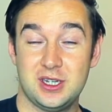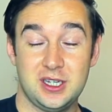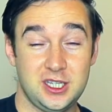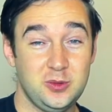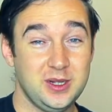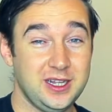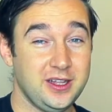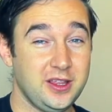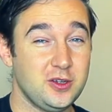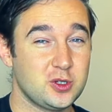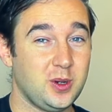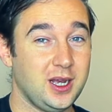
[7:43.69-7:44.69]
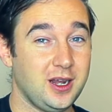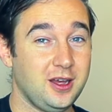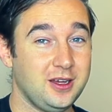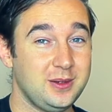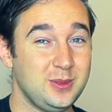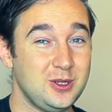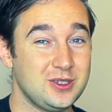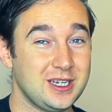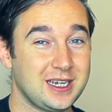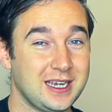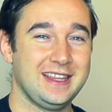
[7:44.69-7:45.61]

You will hear those quite a lot in music.